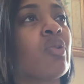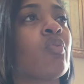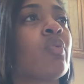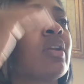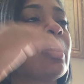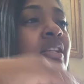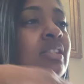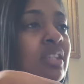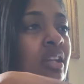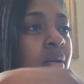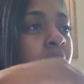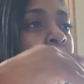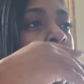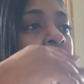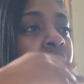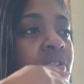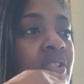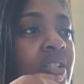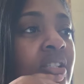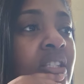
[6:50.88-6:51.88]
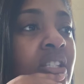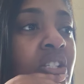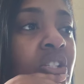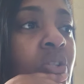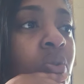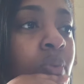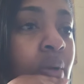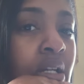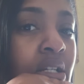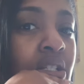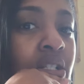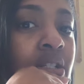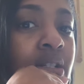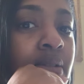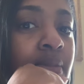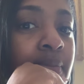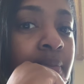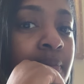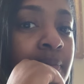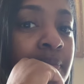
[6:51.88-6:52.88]
when it's an emergent
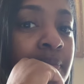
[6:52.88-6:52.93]
situation.